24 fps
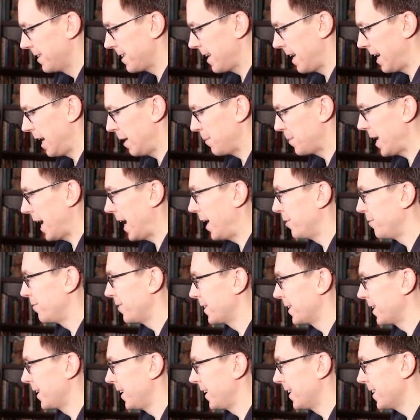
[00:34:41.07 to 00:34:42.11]
times
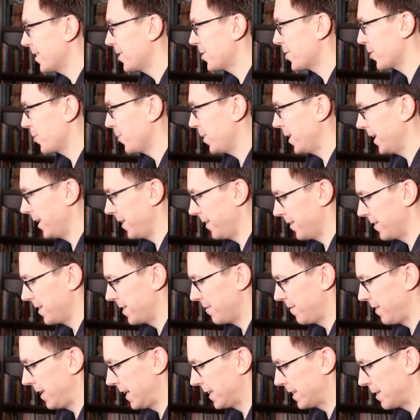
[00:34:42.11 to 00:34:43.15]
alpha naught squared
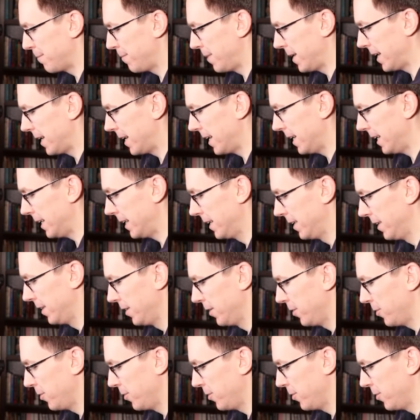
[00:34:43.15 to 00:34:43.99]
divided by